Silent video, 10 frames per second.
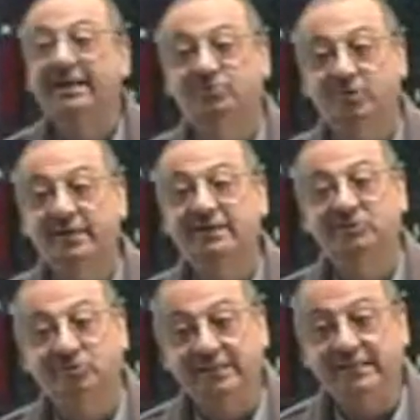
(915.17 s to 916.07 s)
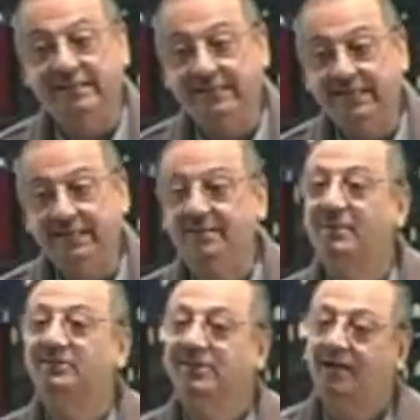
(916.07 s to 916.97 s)
Actually it is
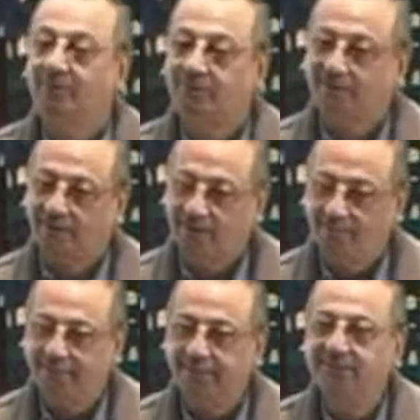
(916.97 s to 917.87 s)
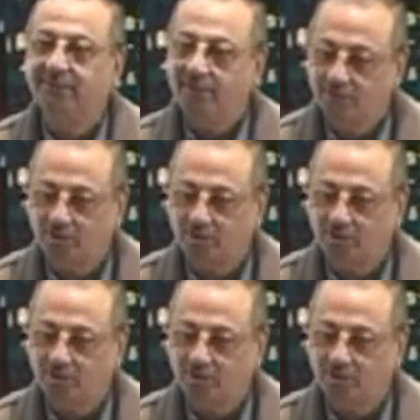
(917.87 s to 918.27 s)
dini, but ya mutakalam is